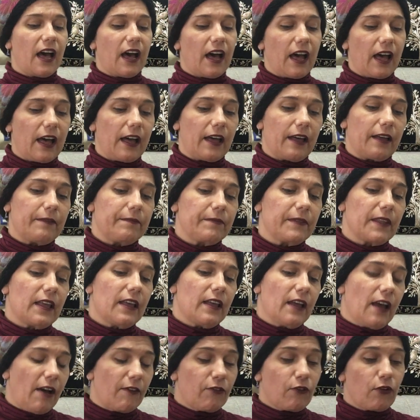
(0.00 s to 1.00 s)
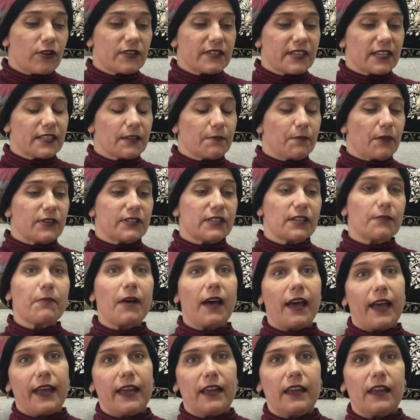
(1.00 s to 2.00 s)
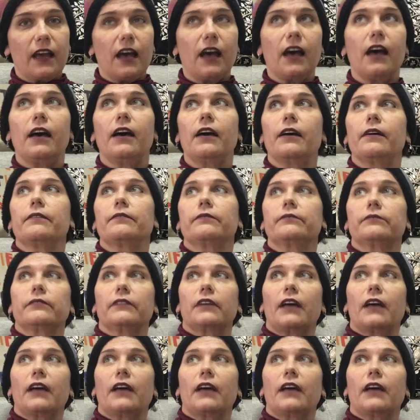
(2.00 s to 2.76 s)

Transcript: Uh, of course, as a Muslim, I, uh,